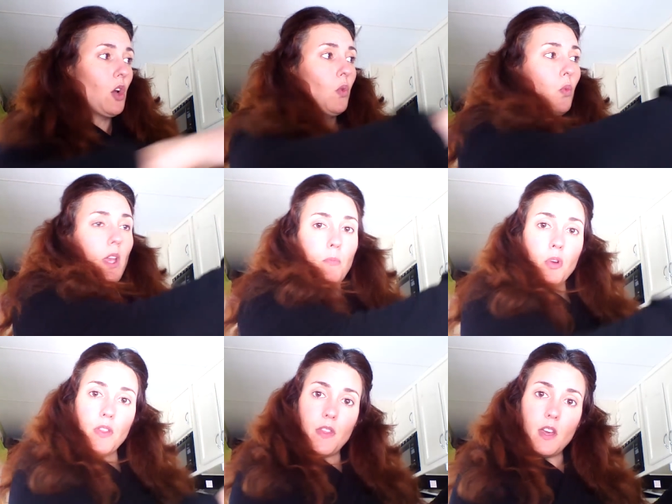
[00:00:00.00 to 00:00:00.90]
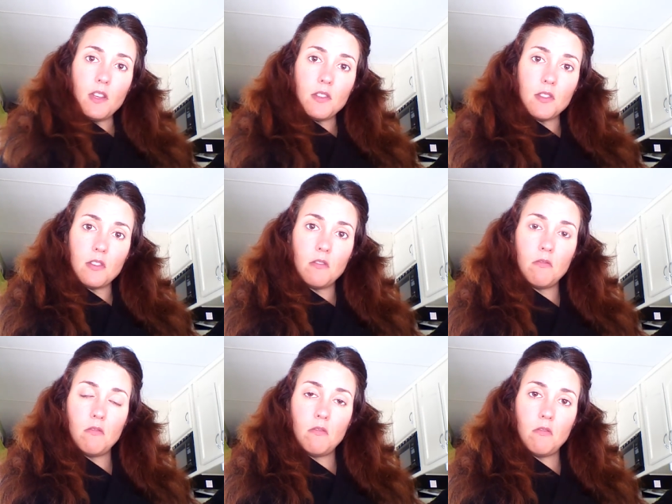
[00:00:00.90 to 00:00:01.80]
We put this
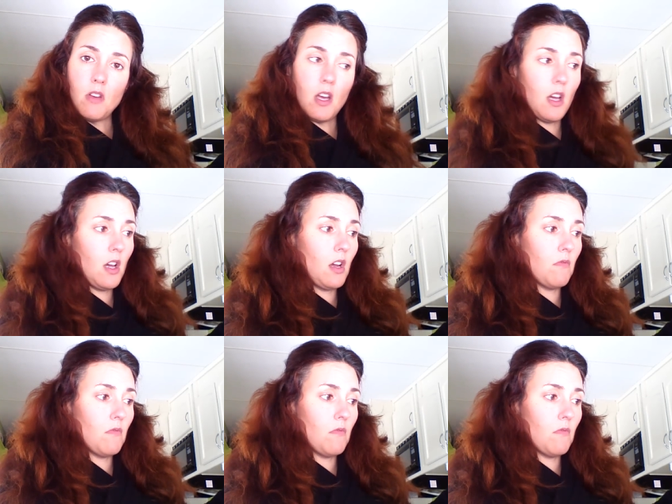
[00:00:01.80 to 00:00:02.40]
uh,